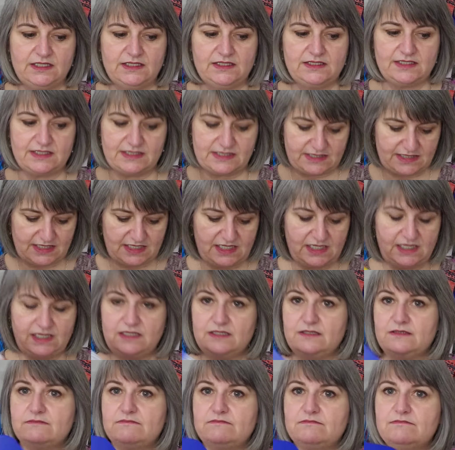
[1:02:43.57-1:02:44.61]
to
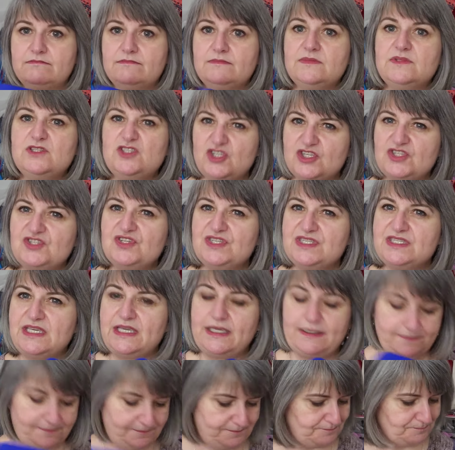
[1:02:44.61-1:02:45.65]
see, just to see.